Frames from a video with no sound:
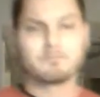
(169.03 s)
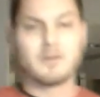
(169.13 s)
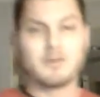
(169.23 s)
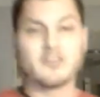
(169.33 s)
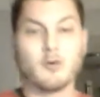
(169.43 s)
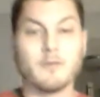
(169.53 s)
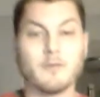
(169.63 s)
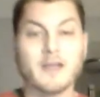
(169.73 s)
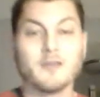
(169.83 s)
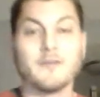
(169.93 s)
he's going with
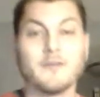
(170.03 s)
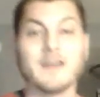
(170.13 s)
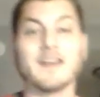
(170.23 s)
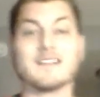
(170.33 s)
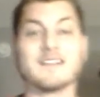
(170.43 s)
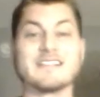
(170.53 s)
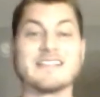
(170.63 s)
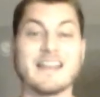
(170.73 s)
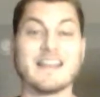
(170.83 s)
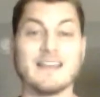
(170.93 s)
Michael Vick against the San
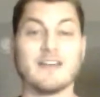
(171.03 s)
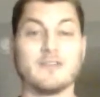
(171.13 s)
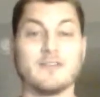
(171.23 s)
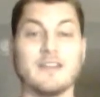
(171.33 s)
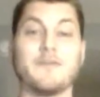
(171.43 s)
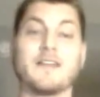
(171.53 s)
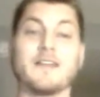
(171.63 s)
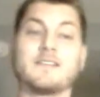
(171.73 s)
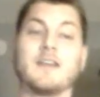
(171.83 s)
Diego defense.